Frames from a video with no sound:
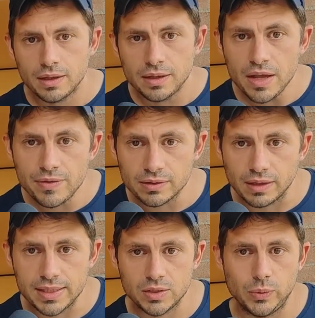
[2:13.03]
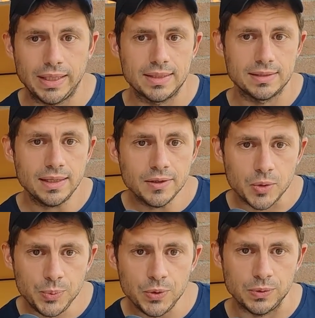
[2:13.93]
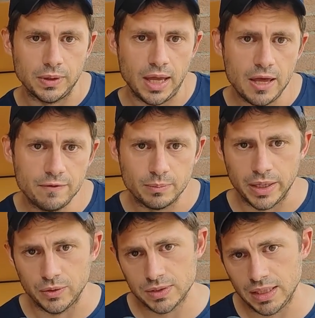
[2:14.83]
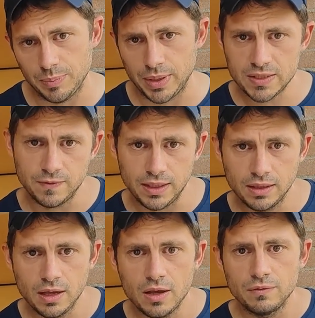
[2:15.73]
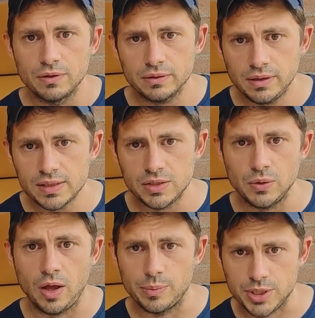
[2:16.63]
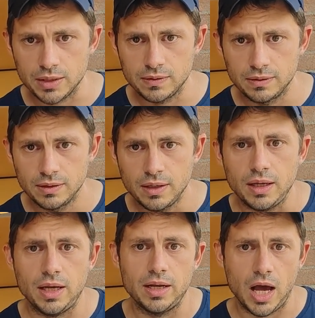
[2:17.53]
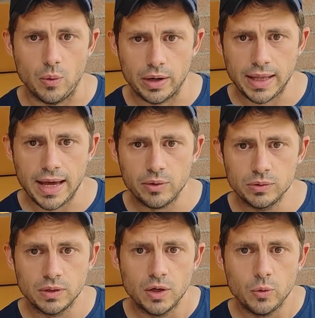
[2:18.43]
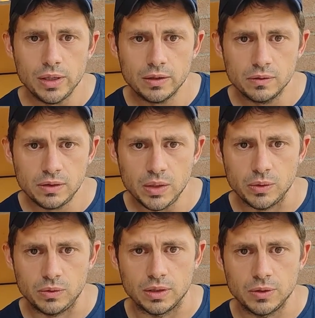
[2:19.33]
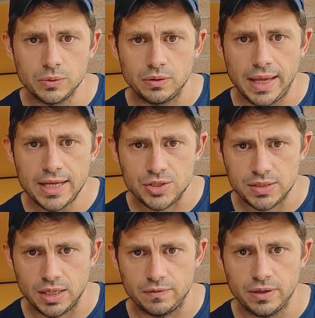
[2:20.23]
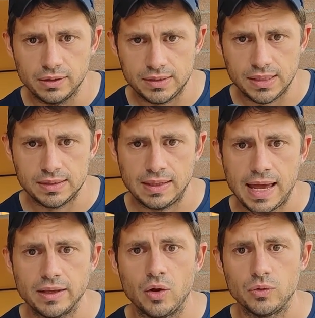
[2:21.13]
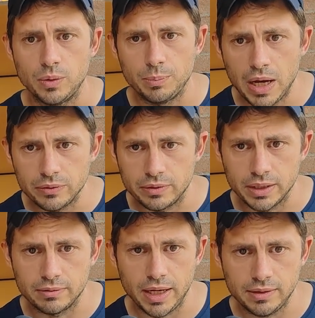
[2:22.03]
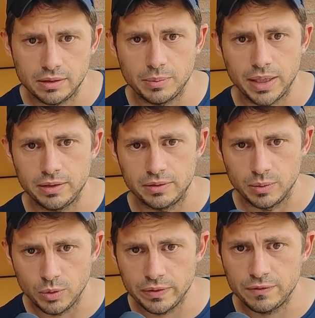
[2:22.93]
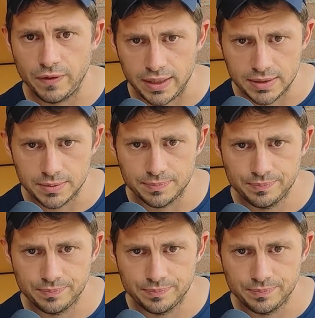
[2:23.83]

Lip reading: Nevertheless, we can still compute f minus e plus v for this new object. In our count, we'll continue to include the edges and vertices lying on the boundary created by the removed face.